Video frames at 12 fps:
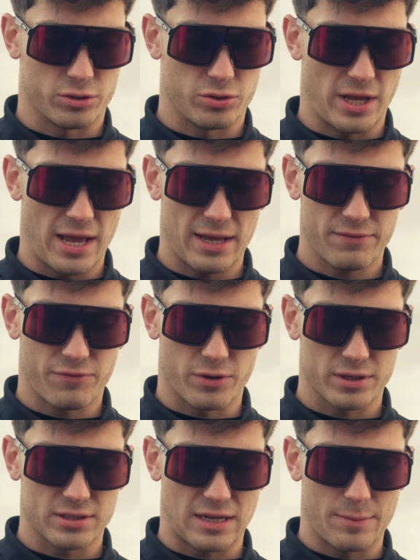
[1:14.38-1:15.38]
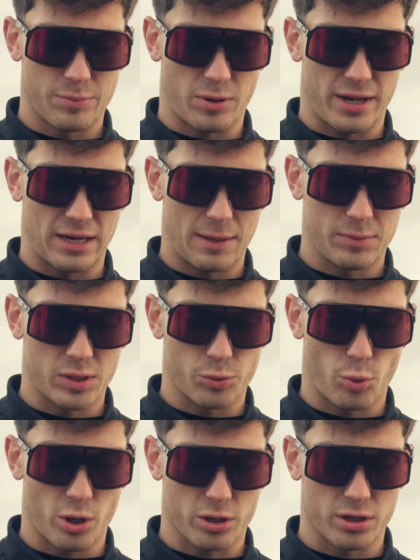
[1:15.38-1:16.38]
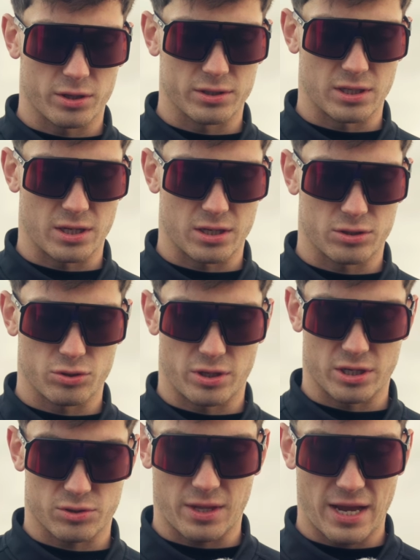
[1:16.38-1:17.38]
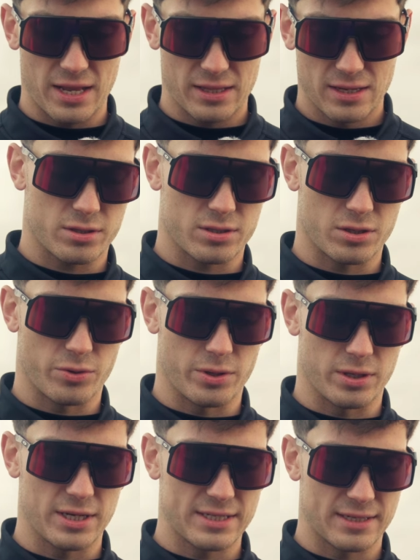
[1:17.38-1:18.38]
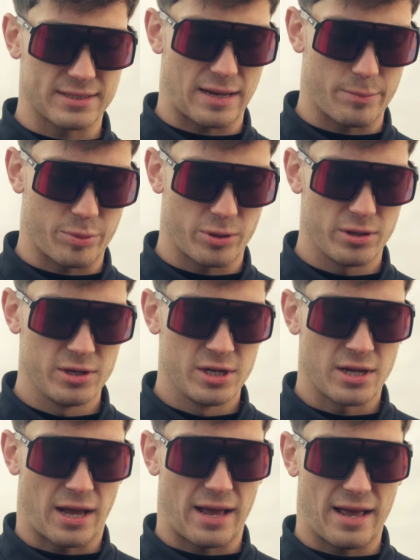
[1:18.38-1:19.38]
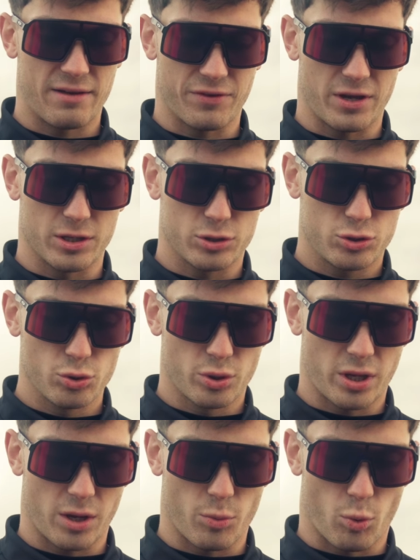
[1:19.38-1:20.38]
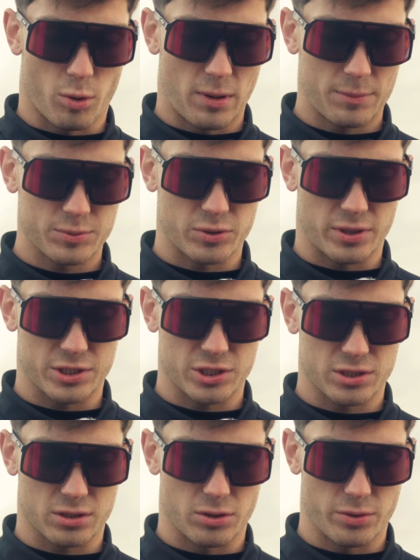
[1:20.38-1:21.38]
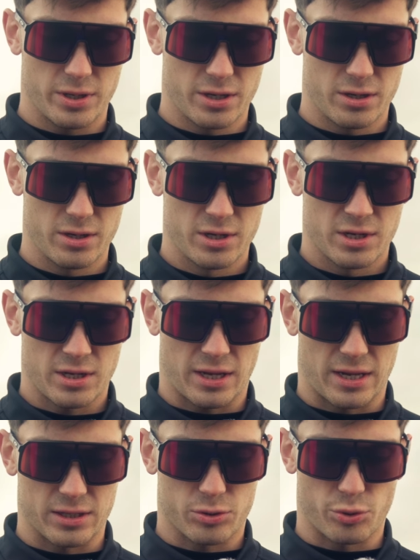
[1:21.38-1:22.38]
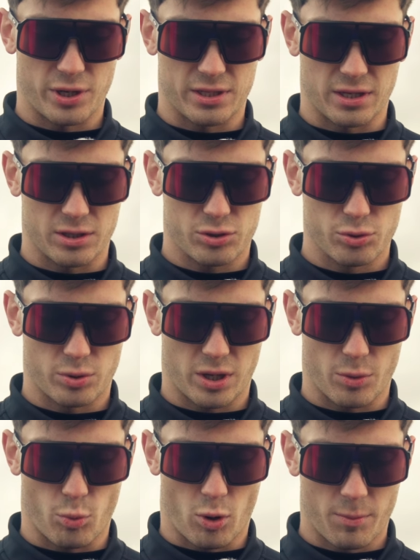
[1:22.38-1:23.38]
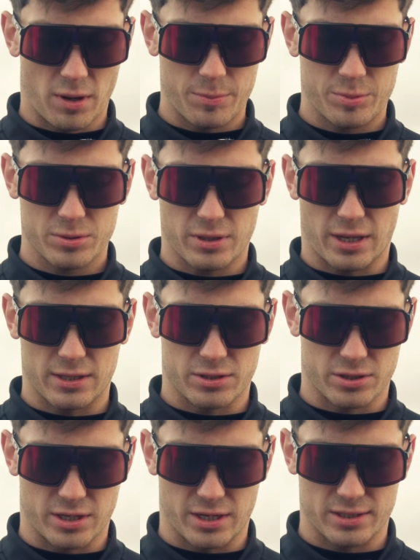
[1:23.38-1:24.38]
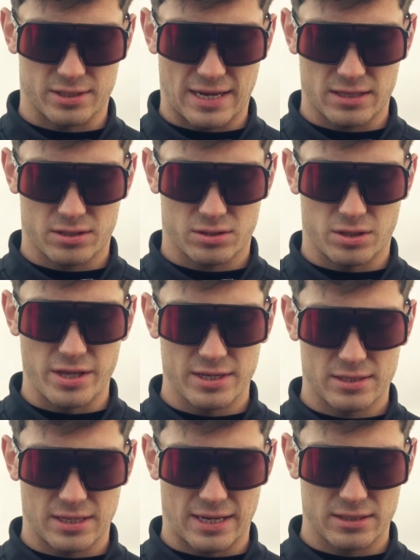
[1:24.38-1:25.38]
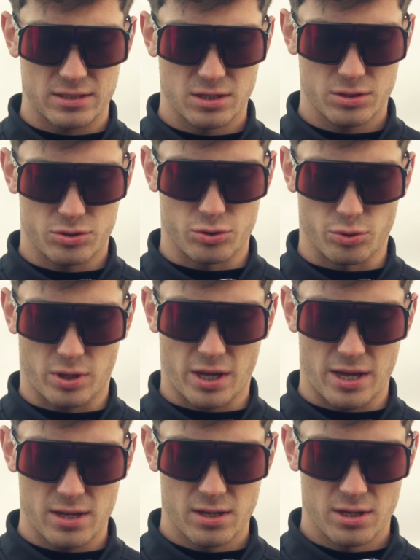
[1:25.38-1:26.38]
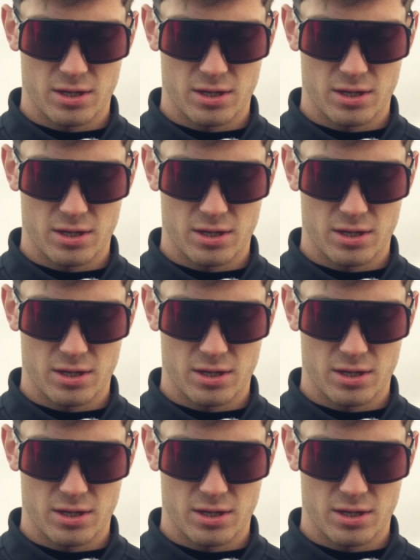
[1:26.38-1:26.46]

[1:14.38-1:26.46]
today, for example, I named the workout today's date. So in this example, I have a 2K warm-up. So I just go here and create a 2K warm-up, enter the stats, distance, 2K.